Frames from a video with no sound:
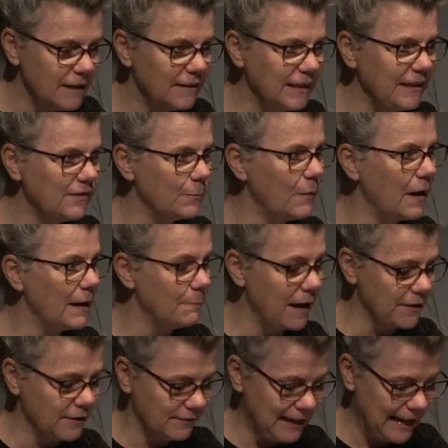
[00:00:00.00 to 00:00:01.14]
These are my
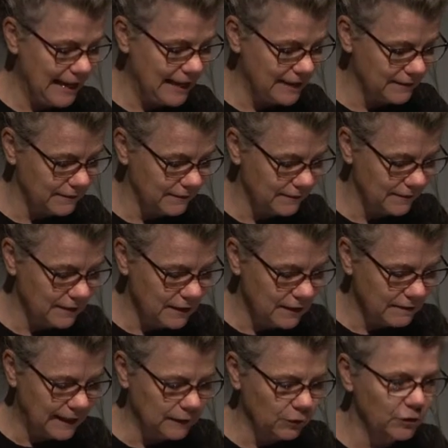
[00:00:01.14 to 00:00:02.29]
mother's hands.
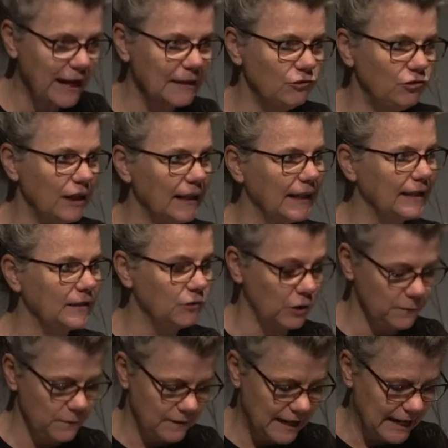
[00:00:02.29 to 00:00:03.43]
They look angelic,
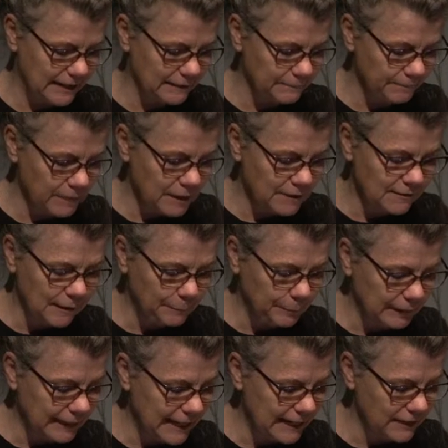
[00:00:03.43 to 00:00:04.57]
don't they?
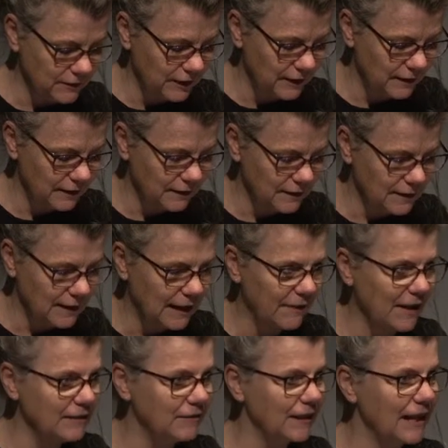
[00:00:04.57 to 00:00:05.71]
Supplicating. Are
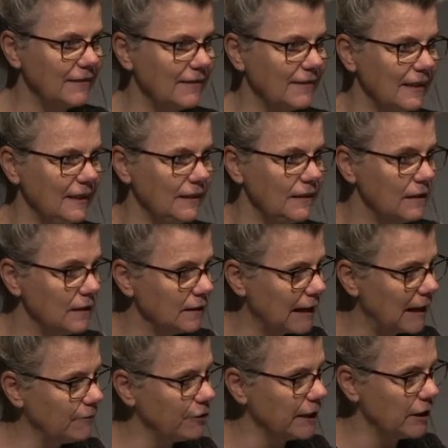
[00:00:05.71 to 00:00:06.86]
they dancing,
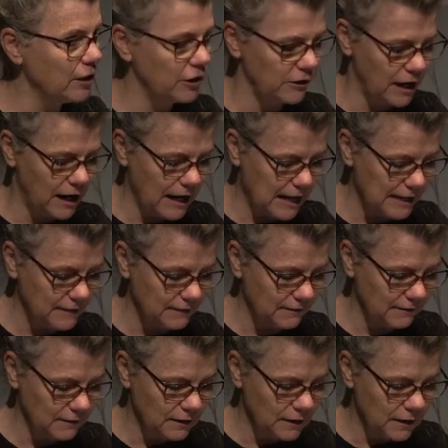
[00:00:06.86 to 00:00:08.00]
covering her
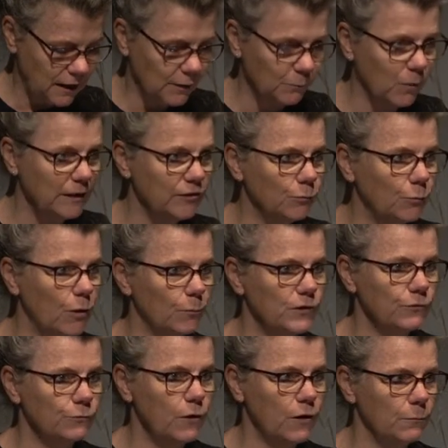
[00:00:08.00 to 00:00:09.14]
eyes? I wonder what
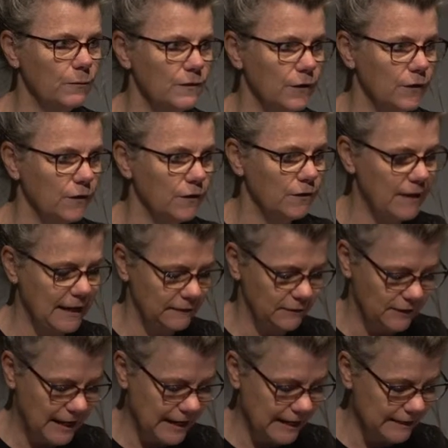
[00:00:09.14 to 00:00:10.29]
was wrong with her that
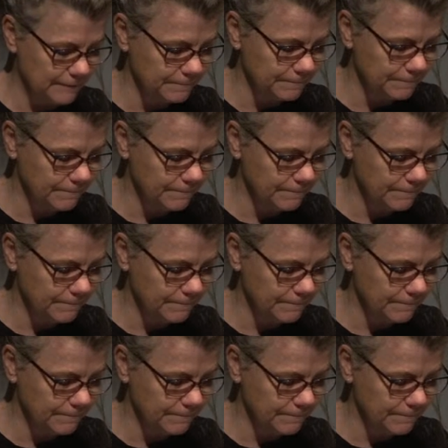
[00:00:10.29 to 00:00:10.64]
day.